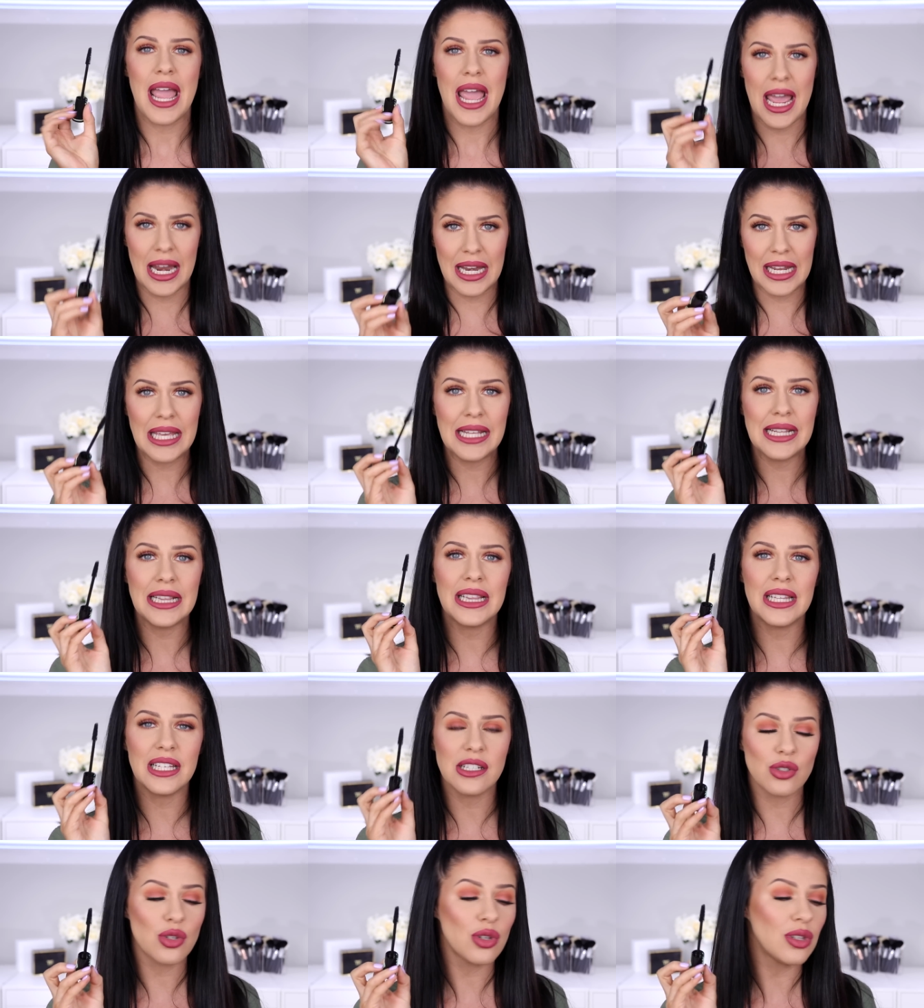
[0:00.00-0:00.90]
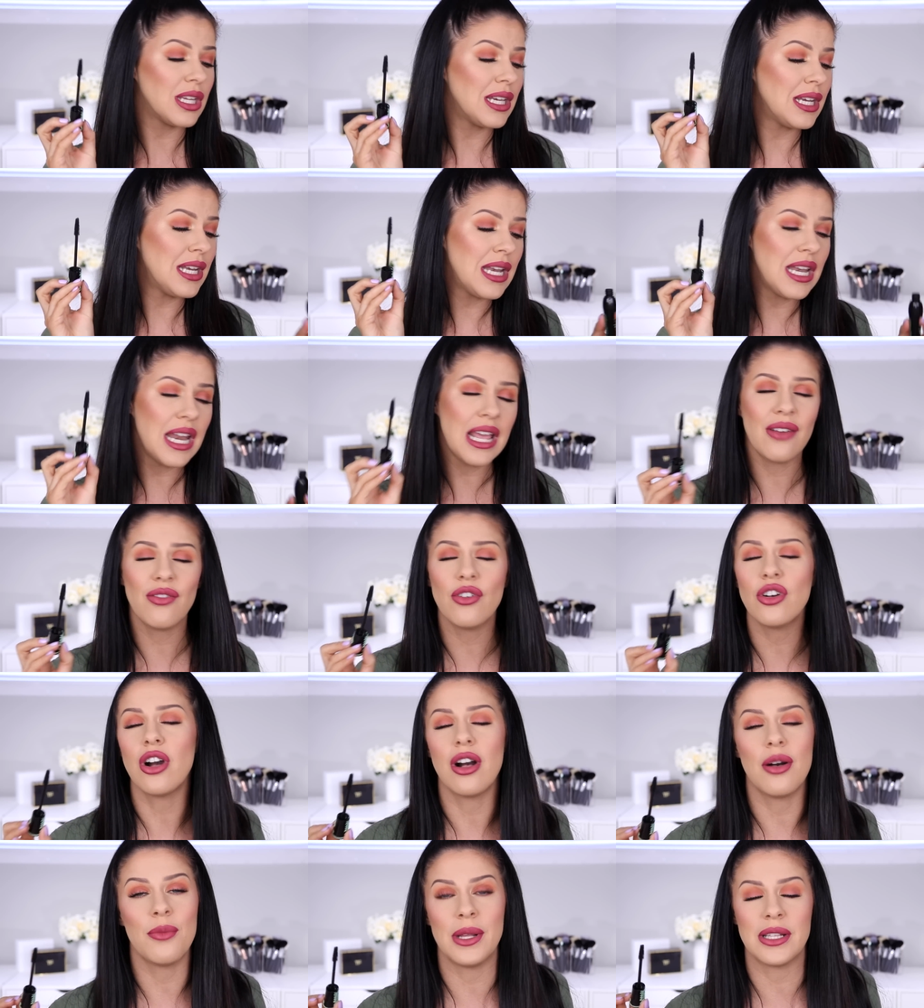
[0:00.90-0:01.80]
and he literally never
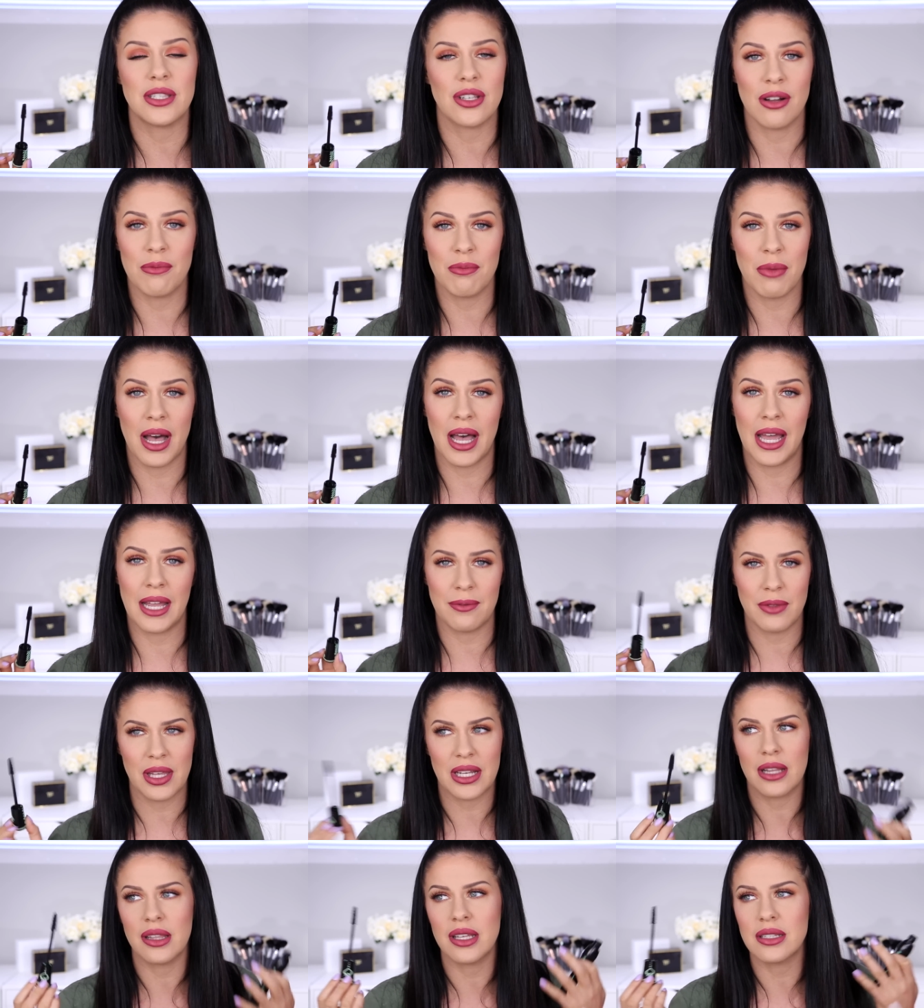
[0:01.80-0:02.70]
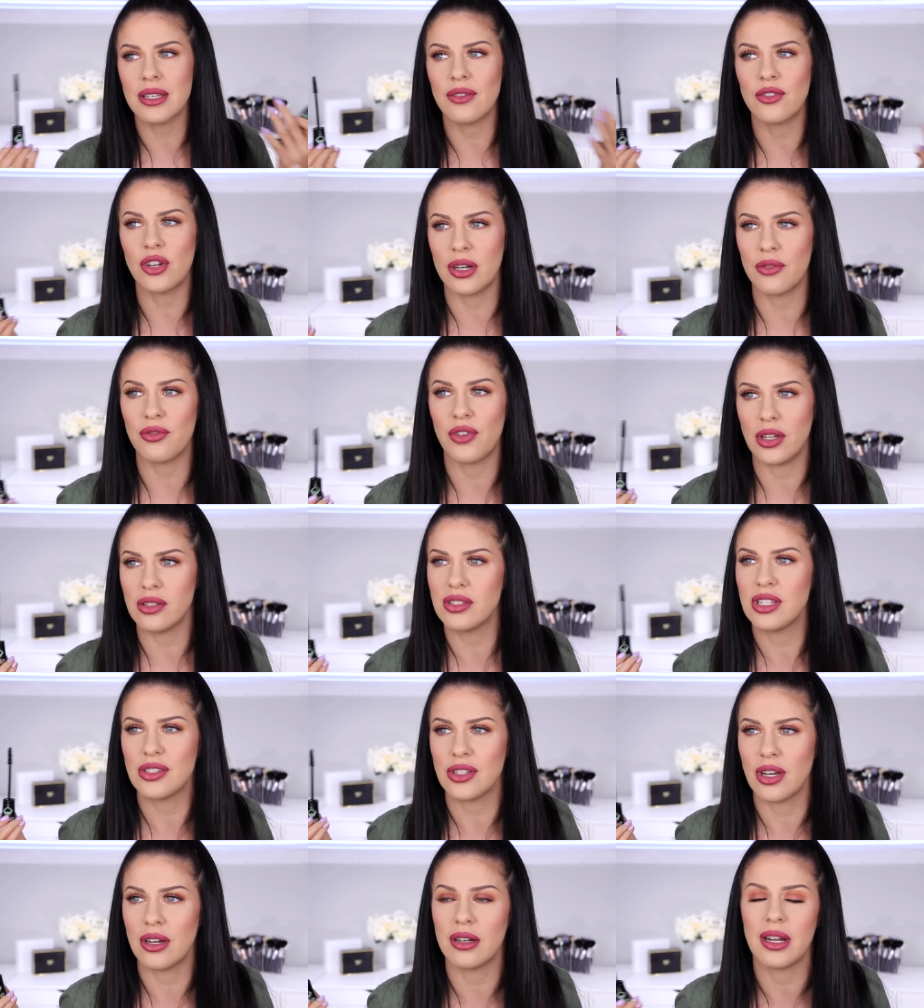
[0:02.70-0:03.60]
comments on my, like, unless I've got
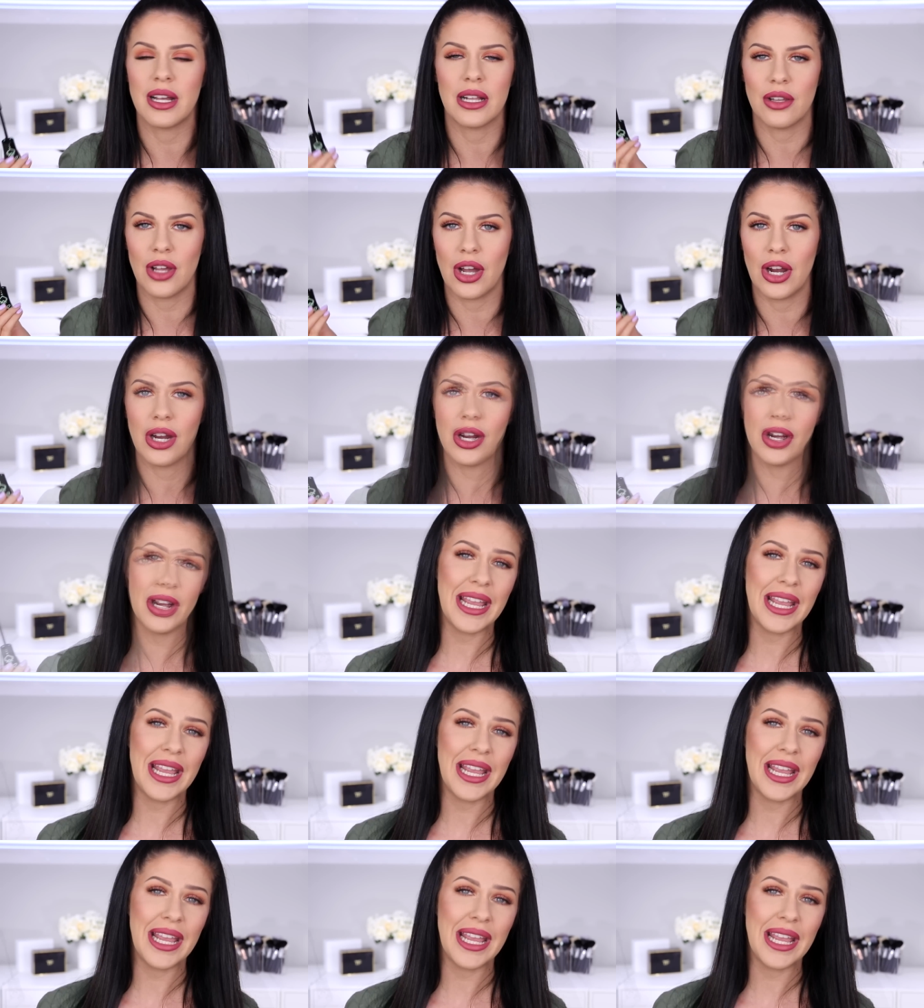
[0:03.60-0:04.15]
falsies on, hello.